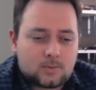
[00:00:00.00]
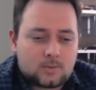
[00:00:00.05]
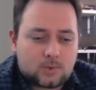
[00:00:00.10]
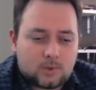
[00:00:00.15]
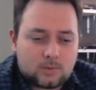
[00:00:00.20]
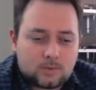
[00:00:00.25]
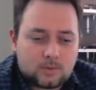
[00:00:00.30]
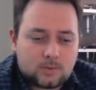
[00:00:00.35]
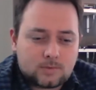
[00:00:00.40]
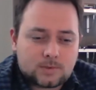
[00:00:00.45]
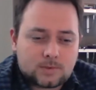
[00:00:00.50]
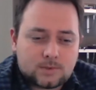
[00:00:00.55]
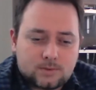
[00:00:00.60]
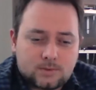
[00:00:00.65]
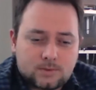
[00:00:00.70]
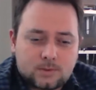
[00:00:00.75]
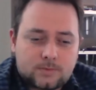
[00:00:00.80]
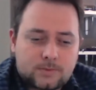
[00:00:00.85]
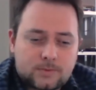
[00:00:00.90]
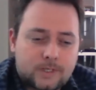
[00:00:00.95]
Problems you
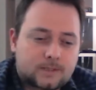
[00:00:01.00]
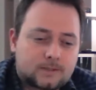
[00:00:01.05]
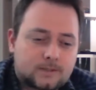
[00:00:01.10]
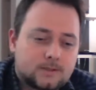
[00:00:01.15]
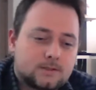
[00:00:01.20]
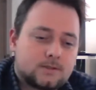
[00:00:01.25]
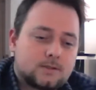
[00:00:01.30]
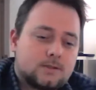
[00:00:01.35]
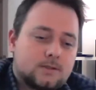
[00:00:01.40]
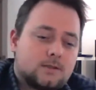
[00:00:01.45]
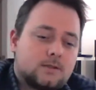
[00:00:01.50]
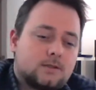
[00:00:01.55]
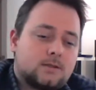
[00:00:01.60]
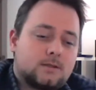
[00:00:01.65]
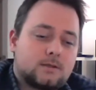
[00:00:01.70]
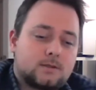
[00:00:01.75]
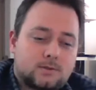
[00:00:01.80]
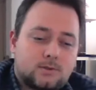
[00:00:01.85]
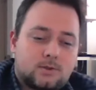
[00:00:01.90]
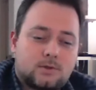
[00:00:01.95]
will practice
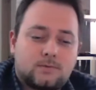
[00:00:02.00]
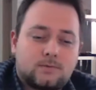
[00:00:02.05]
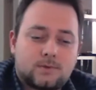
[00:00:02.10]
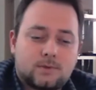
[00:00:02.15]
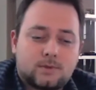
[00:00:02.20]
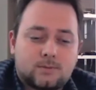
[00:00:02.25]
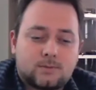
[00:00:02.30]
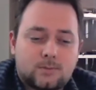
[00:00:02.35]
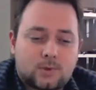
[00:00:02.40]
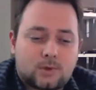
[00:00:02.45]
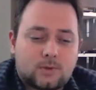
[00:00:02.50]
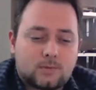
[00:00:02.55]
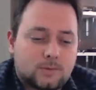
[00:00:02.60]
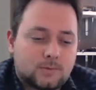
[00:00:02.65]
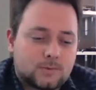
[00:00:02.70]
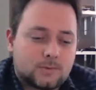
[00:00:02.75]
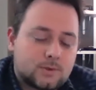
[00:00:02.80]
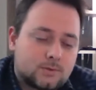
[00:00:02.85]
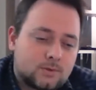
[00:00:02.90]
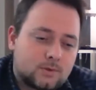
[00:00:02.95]
solving
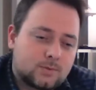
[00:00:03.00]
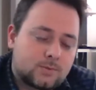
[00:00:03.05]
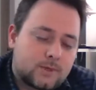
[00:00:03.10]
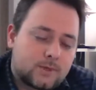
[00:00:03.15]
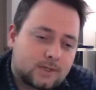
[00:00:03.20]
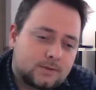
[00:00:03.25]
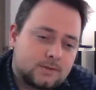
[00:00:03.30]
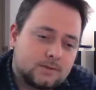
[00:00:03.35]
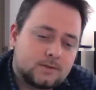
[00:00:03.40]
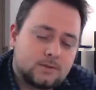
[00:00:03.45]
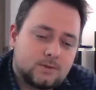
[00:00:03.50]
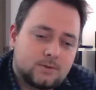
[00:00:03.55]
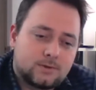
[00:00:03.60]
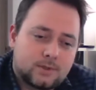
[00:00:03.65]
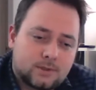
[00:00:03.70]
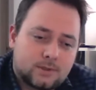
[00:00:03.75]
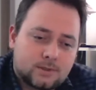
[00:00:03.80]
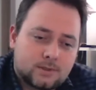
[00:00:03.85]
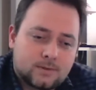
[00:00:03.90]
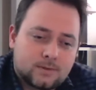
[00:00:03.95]
problems you will practice
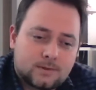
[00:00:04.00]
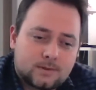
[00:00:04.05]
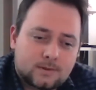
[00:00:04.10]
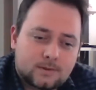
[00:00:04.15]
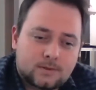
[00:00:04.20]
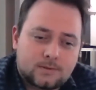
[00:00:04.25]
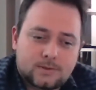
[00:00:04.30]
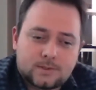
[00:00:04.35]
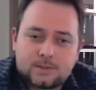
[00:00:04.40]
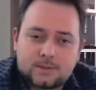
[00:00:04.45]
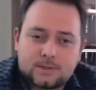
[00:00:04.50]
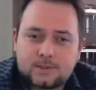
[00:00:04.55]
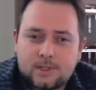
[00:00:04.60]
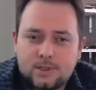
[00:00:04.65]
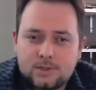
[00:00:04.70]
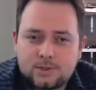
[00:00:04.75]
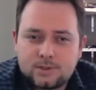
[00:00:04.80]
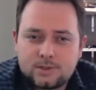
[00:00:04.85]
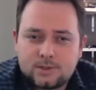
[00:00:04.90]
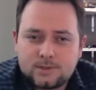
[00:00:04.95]
during
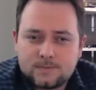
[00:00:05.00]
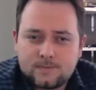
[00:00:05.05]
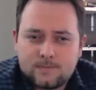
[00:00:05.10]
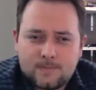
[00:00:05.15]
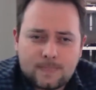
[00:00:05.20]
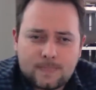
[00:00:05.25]
recitations.